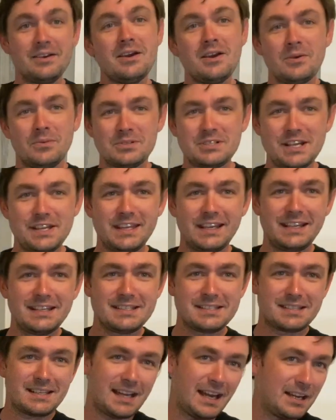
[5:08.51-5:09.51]
which I think is
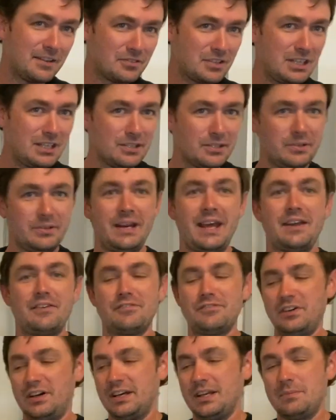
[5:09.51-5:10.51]
kind of cute and
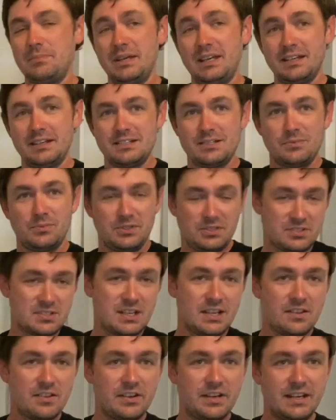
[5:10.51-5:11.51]
funny because it was
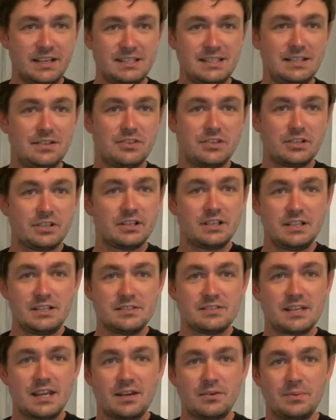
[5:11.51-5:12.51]
the
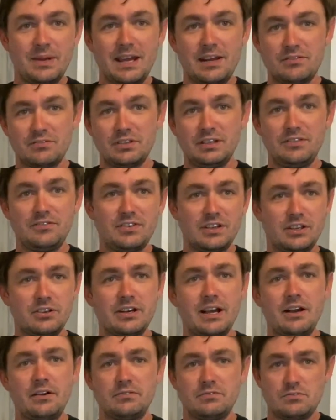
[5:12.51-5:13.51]
1930s and we hadn't really figured
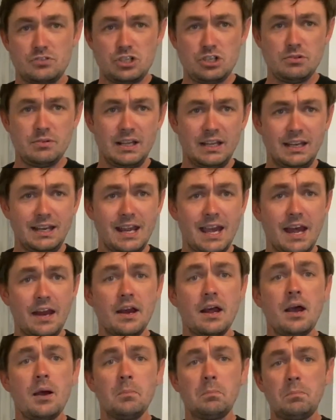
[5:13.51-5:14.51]
out shooting yet.
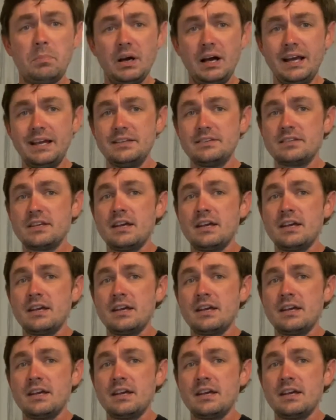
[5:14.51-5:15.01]
But